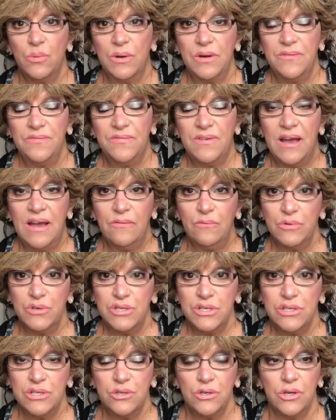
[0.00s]
25,
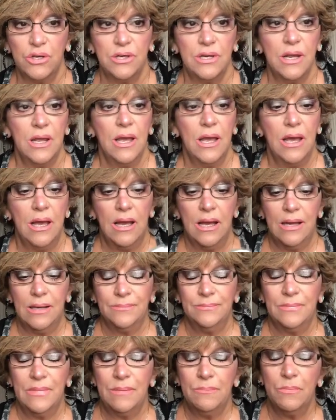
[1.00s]
which is good.
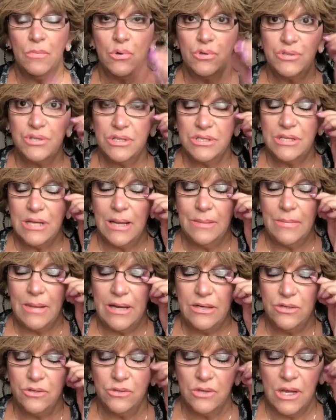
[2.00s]
Most of the time
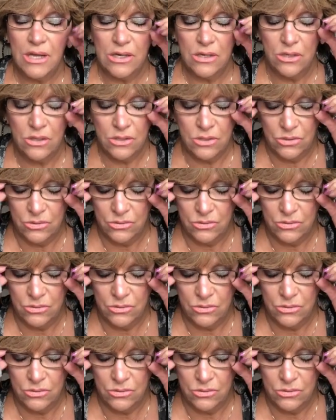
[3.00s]
I do not,